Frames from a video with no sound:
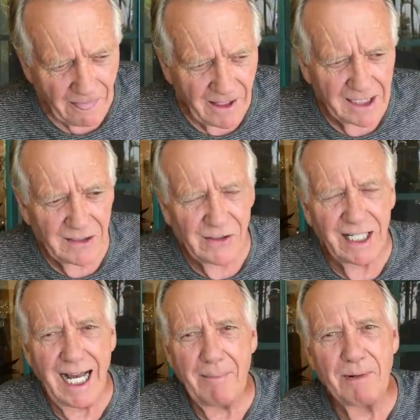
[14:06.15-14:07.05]
things
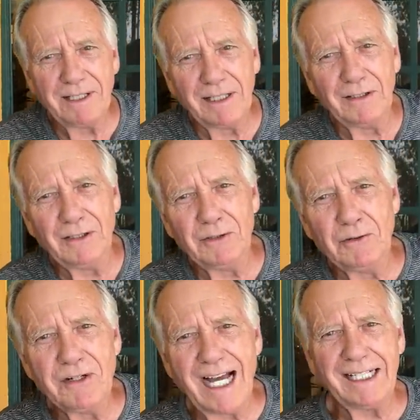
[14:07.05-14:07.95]
that happened in the
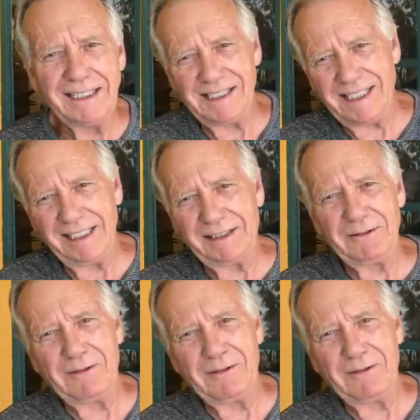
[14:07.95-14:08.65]
United States